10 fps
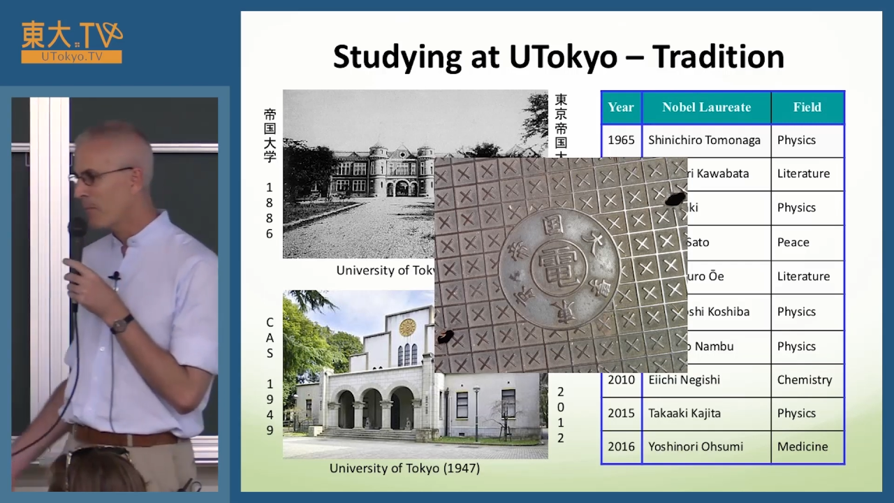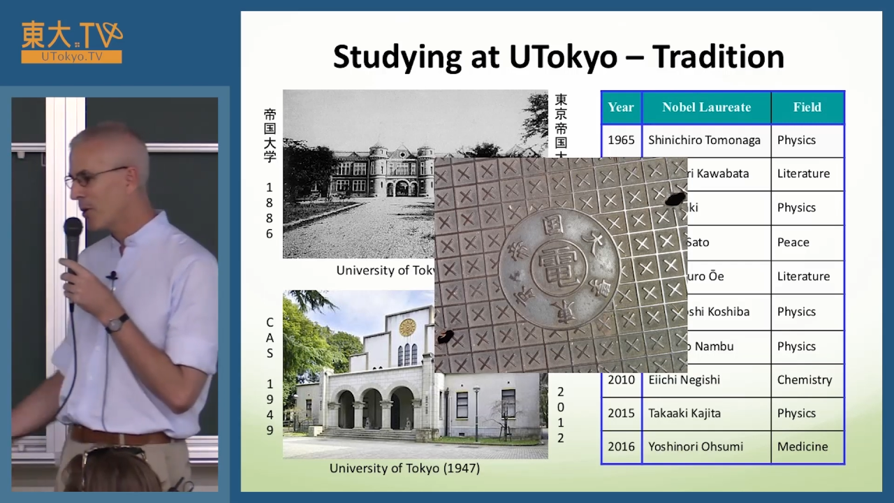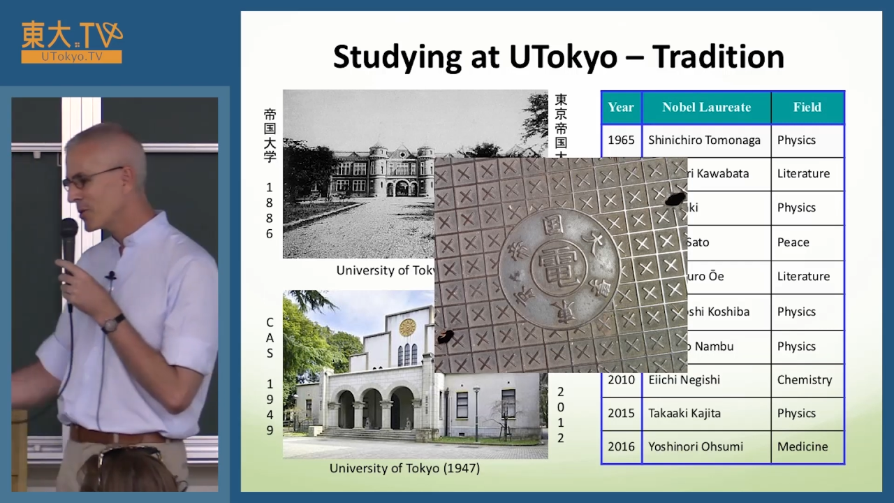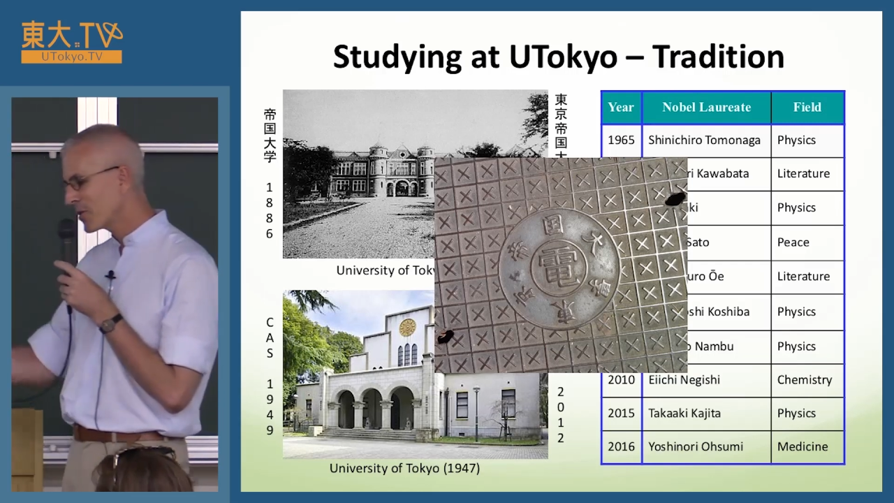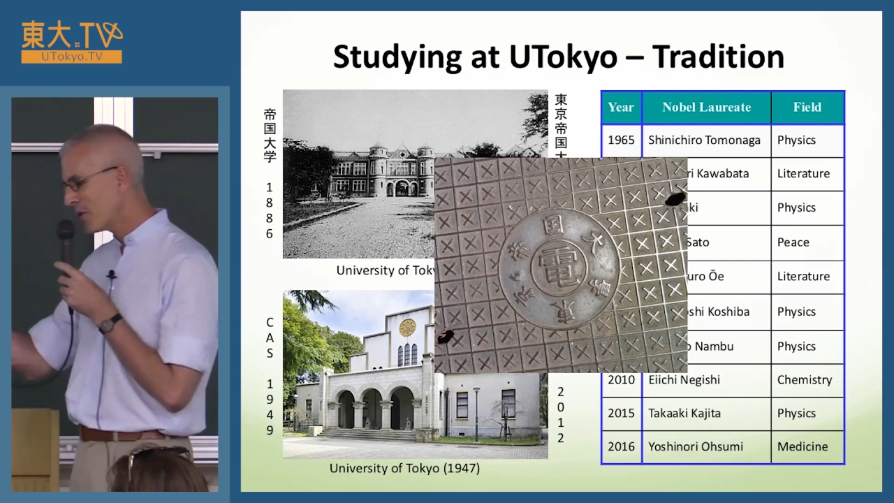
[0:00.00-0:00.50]
A
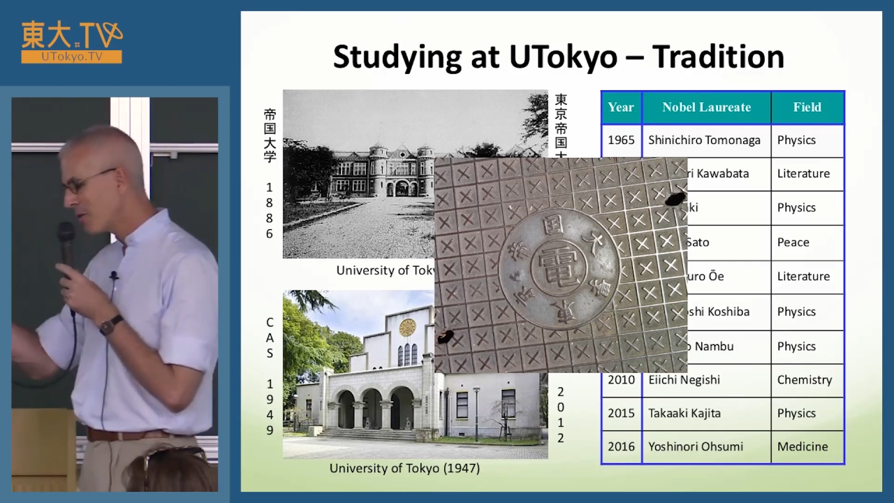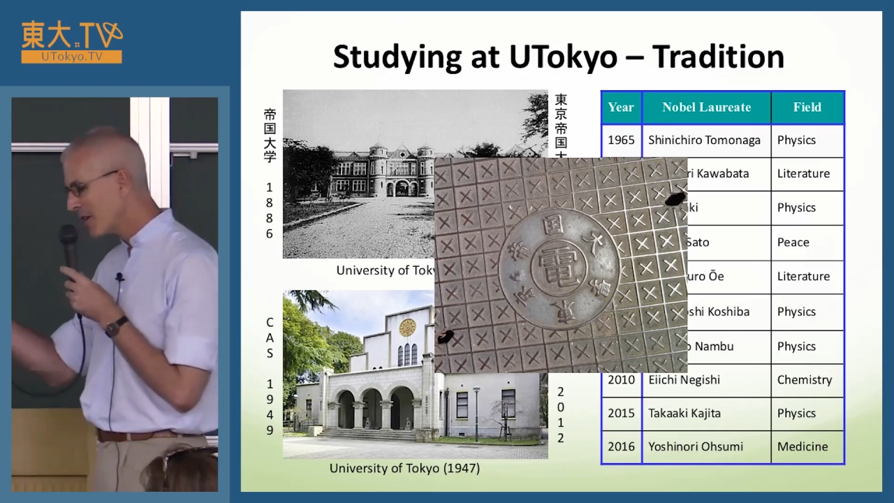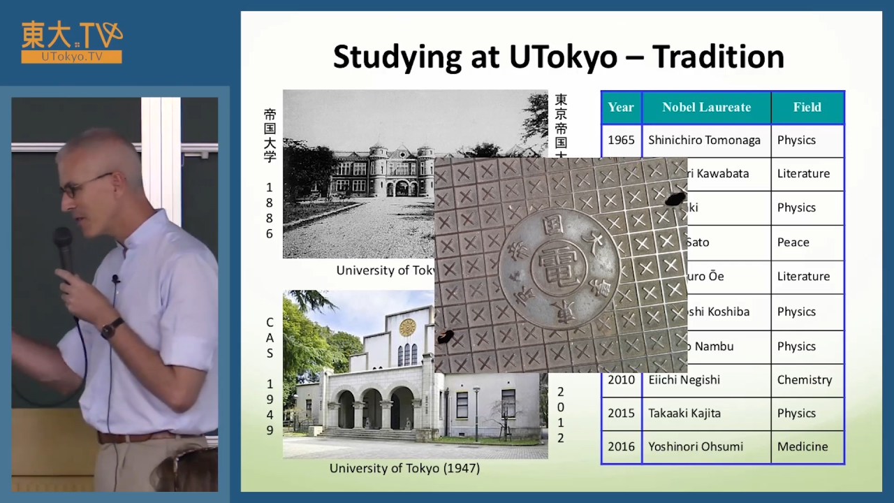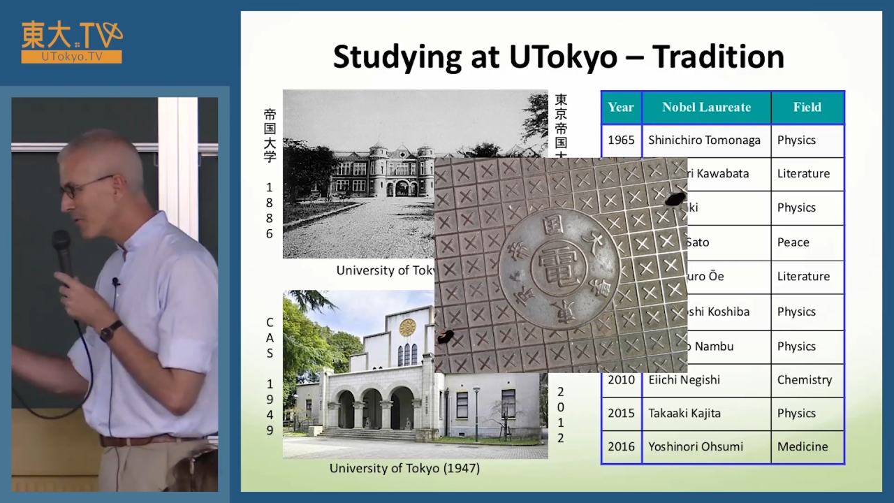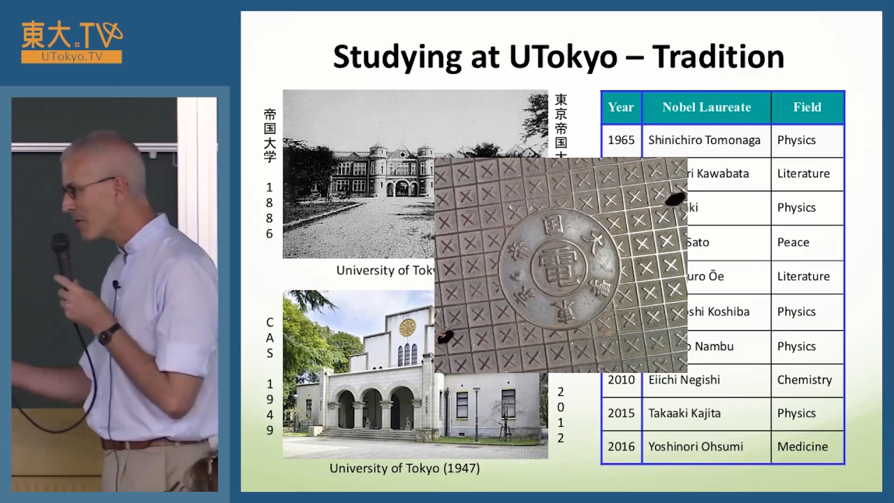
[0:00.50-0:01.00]
person-hole
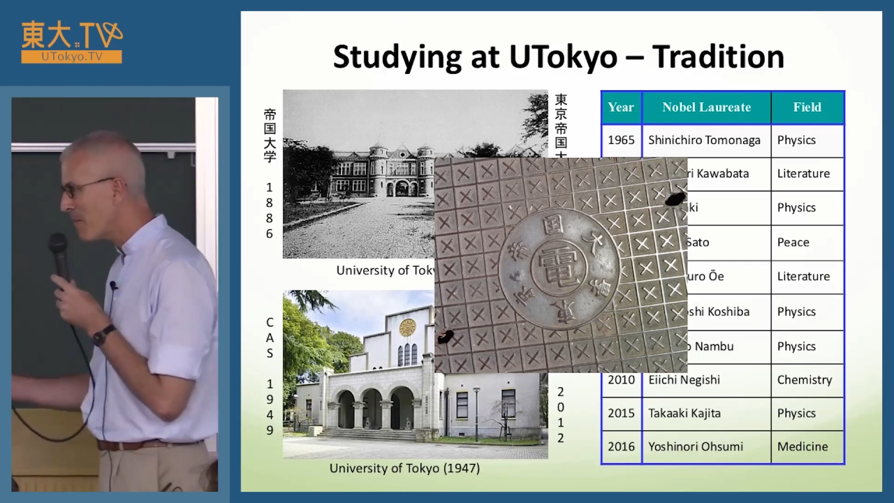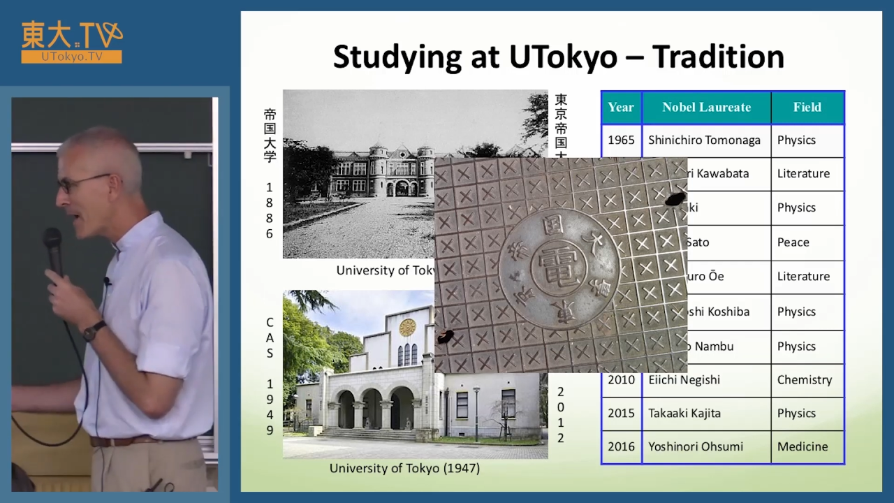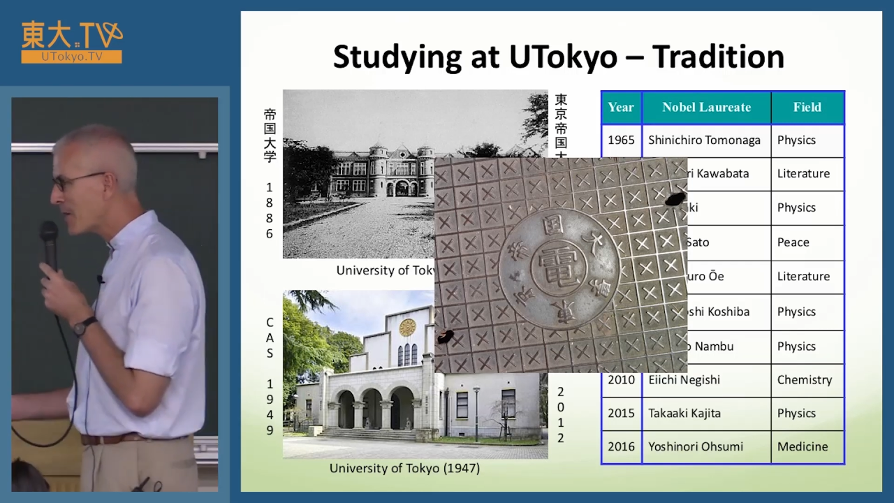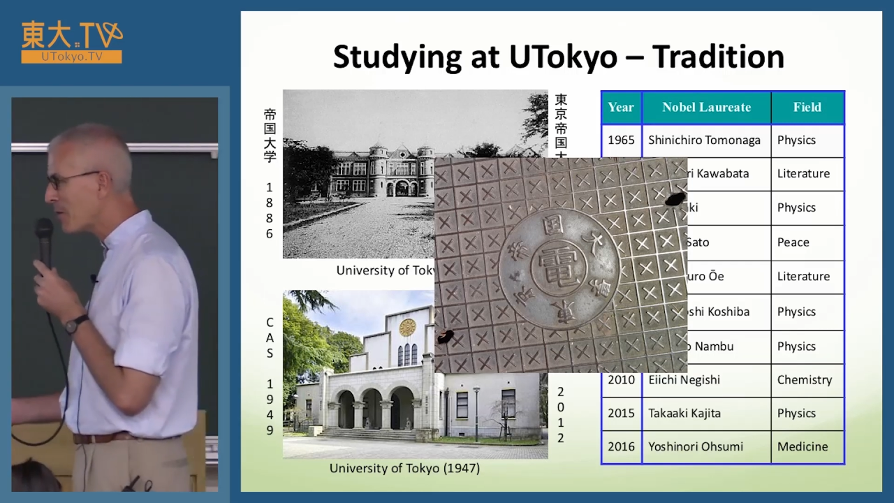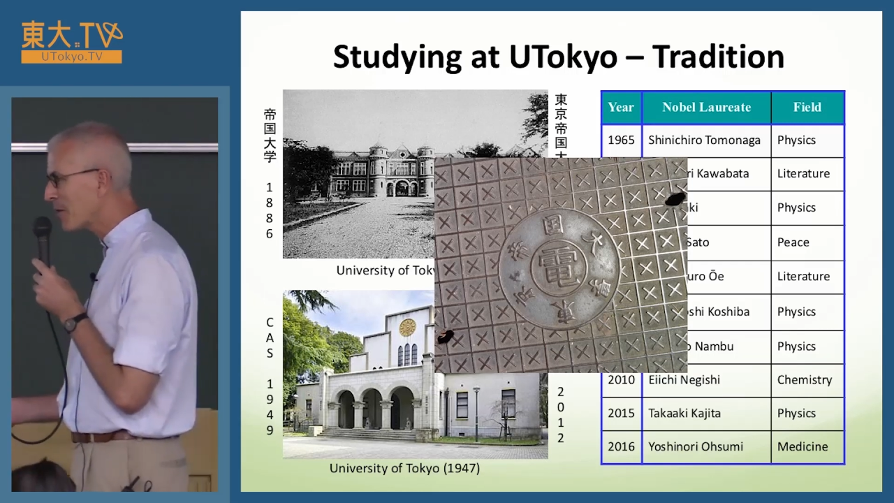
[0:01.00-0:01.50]
cover, a man-hole